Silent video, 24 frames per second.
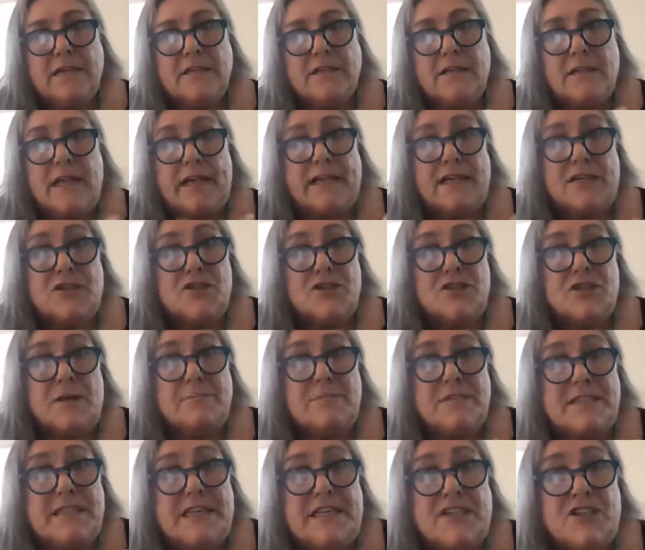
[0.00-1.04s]
like a
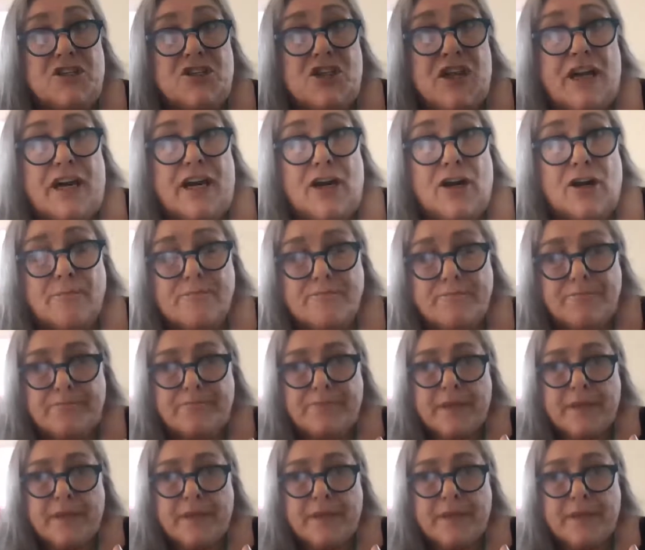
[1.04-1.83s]
jump seat chair.